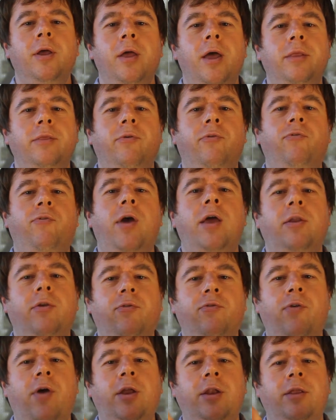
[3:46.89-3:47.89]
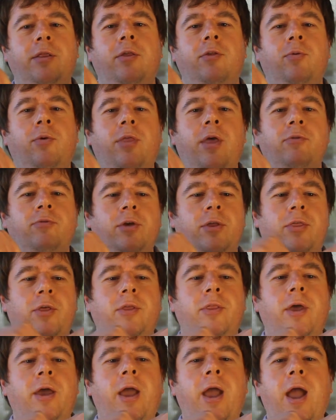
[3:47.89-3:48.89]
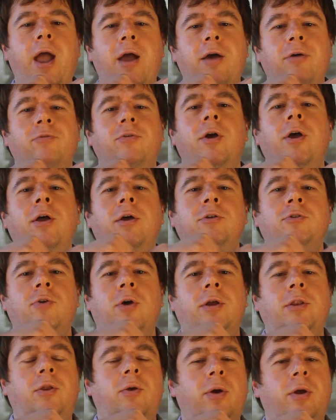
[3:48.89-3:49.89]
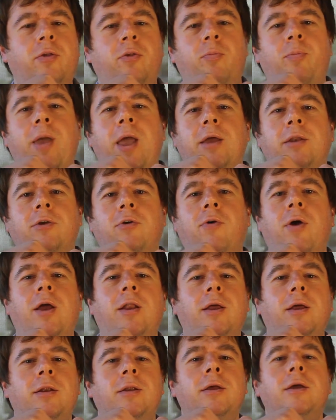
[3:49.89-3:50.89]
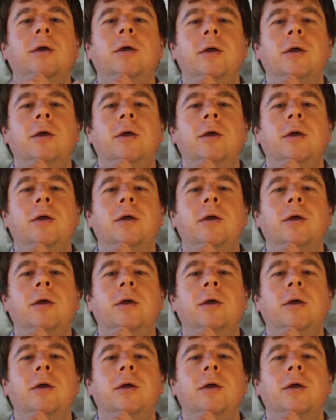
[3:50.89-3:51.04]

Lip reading: And the Fed is fighting this with everything they have, trying to expand credit.